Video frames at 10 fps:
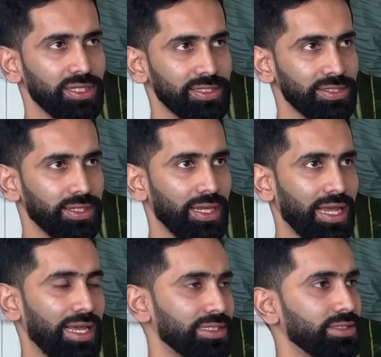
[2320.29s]
listed
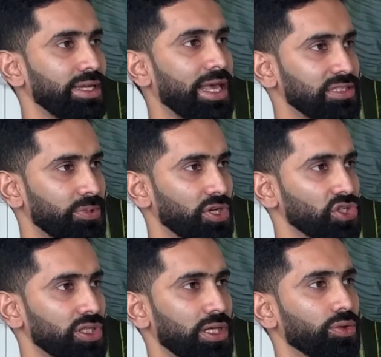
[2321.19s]
has that
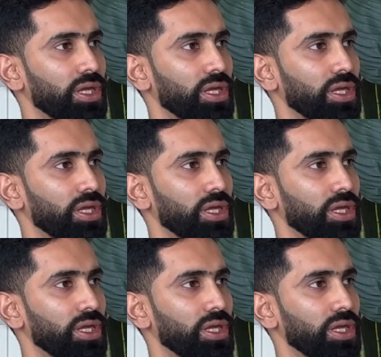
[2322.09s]
aspiration that,